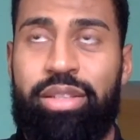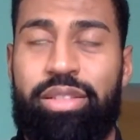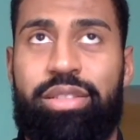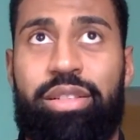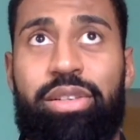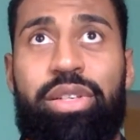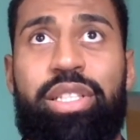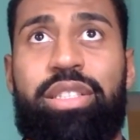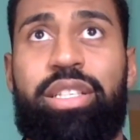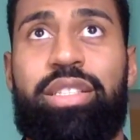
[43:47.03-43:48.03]
So
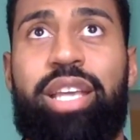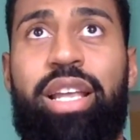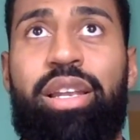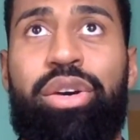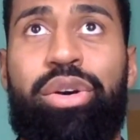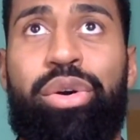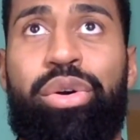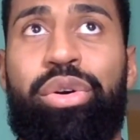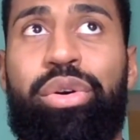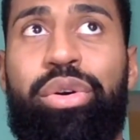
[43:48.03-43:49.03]
it's that
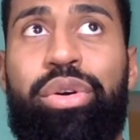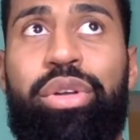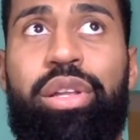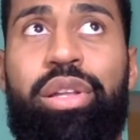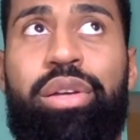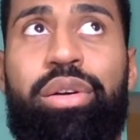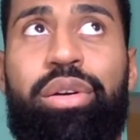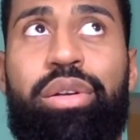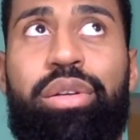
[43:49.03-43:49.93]
little